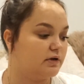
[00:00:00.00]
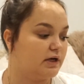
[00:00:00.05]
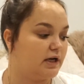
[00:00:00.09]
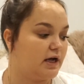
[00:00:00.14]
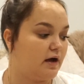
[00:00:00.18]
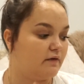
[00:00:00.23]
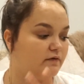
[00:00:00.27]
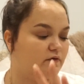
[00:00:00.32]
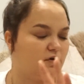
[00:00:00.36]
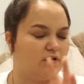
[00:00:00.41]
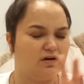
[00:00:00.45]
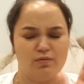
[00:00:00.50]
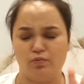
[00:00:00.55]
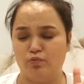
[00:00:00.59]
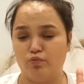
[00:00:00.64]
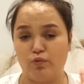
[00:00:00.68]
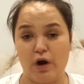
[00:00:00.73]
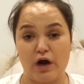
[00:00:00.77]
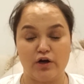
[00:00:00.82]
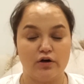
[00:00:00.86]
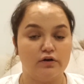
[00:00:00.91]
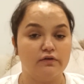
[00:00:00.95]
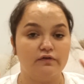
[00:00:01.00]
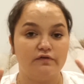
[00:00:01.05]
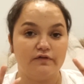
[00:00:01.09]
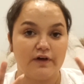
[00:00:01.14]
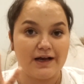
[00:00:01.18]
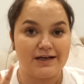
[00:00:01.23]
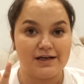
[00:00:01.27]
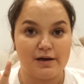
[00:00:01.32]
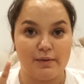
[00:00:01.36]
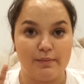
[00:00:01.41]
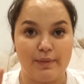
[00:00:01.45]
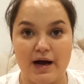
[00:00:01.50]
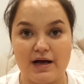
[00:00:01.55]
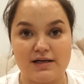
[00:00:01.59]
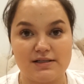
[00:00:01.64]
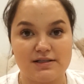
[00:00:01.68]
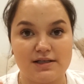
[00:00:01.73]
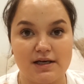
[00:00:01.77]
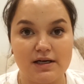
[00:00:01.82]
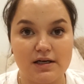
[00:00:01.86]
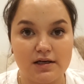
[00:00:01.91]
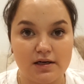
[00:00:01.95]
ready. I've got, I couldn't find a
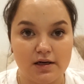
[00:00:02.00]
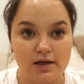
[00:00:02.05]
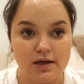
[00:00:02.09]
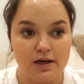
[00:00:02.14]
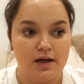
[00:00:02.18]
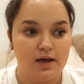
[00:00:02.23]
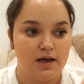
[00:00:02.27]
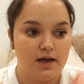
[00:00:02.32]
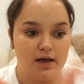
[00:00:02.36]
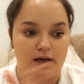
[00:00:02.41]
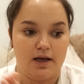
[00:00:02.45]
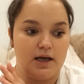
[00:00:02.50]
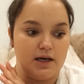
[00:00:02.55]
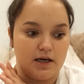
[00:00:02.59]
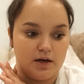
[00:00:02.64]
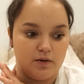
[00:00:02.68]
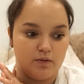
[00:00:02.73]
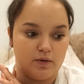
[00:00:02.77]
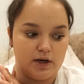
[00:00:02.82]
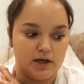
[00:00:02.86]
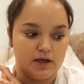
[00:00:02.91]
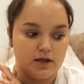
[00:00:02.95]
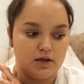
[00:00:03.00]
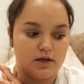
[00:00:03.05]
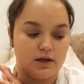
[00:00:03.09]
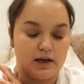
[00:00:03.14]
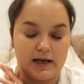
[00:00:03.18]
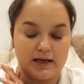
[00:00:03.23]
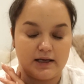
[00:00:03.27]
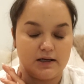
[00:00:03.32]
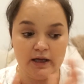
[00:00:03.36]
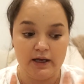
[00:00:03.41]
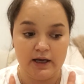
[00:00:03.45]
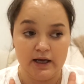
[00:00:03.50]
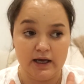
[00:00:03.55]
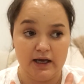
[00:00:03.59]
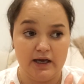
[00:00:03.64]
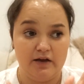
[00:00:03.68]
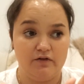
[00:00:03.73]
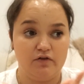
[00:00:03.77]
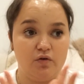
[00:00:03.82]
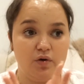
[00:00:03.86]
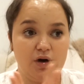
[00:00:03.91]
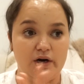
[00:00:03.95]
basket anywhere. Like
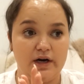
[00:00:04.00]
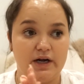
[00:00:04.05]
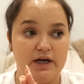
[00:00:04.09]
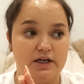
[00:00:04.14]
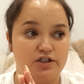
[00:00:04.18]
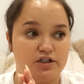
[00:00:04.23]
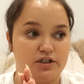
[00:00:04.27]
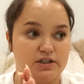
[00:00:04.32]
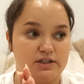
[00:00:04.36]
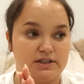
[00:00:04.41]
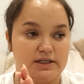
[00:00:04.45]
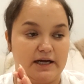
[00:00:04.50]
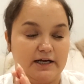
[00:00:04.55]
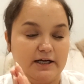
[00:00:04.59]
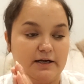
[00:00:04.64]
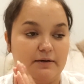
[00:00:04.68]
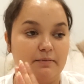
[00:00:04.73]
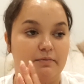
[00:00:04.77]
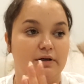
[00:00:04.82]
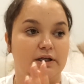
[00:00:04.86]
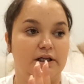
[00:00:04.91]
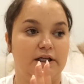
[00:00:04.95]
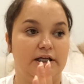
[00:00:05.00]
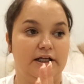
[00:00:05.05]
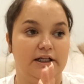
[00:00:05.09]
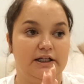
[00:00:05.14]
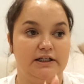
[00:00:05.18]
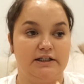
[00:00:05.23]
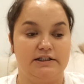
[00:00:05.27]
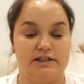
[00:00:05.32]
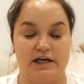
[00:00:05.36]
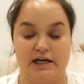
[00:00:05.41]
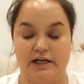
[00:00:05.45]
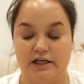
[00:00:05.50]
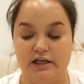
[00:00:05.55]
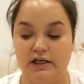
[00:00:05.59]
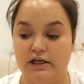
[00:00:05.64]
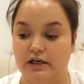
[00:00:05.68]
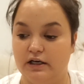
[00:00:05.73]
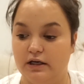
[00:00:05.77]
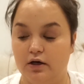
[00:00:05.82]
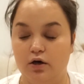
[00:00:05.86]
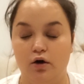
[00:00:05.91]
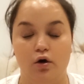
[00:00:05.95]
everyone had just like completely
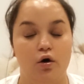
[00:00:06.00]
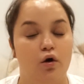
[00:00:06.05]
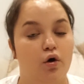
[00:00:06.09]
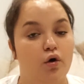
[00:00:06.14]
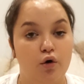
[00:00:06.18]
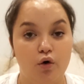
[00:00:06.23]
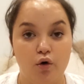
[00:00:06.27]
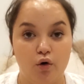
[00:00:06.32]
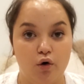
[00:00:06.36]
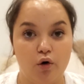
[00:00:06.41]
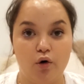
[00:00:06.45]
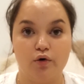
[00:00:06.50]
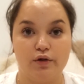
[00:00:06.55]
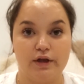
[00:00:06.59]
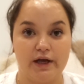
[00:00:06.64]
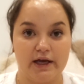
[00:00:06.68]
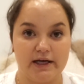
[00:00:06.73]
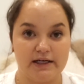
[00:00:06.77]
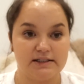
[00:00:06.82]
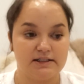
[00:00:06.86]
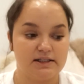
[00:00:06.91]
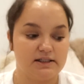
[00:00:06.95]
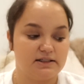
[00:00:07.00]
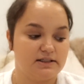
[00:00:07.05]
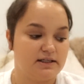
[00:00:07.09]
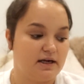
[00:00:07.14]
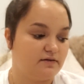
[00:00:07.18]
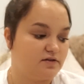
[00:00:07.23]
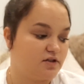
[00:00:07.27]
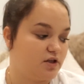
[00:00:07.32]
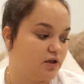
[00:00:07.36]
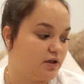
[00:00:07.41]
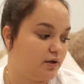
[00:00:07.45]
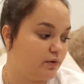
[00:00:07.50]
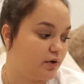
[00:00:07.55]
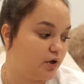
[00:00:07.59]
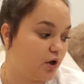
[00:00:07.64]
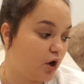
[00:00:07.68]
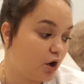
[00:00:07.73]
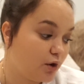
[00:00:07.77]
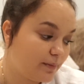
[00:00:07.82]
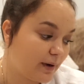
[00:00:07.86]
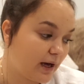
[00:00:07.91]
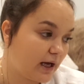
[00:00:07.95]
taken all the Easter stuff. So there were
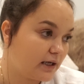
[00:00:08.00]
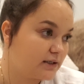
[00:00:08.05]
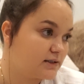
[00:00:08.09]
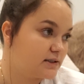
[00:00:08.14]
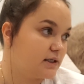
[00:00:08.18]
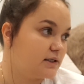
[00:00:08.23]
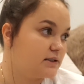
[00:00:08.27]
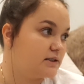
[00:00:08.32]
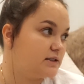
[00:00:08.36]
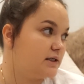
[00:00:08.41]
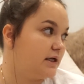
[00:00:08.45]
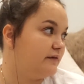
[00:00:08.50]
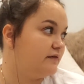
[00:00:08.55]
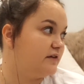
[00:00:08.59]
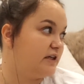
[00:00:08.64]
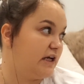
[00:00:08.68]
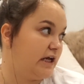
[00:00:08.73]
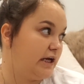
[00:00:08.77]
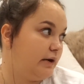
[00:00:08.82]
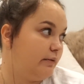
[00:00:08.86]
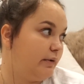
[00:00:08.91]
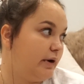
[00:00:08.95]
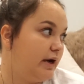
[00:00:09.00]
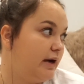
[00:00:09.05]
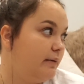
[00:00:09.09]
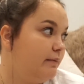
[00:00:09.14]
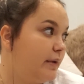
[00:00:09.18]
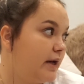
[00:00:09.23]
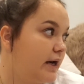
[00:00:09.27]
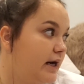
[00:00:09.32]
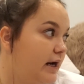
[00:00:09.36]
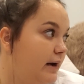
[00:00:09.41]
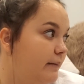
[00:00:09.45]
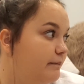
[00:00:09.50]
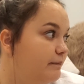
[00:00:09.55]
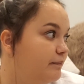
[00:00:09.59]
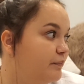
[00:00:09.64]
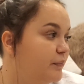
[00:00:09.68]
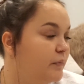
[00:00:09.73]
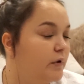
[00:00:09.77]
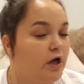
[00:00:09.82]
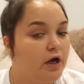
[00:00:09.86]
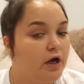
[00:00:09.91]
no baskets left anywhere, but um,